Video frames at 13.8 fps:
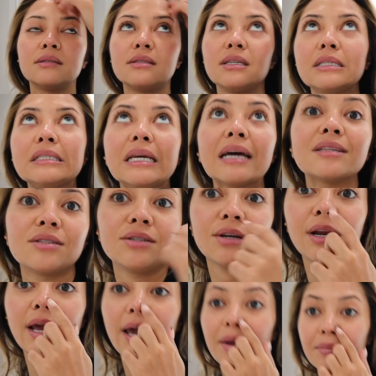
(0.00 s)
since
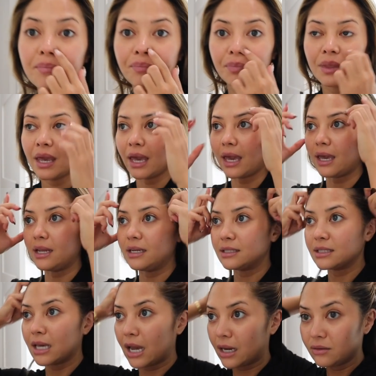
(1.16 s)
yesterday, and
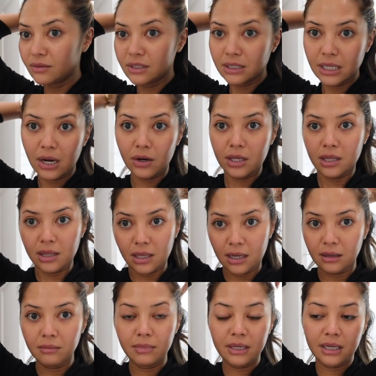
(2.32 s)
it's kind of a scary thing